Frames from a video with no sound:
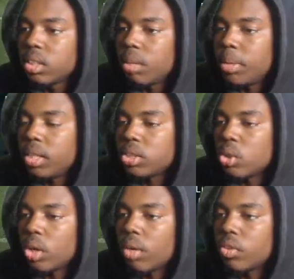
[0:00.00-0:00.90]
Let's
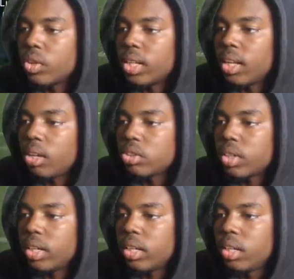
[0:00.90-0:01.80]
go to cover 3 clouds,
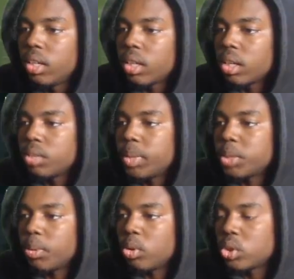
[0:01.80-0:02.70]
right? Because
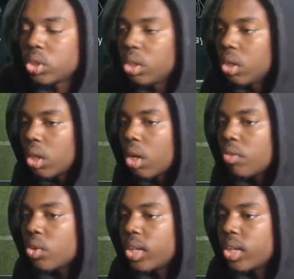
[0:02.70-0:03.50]
mesh post, cover 3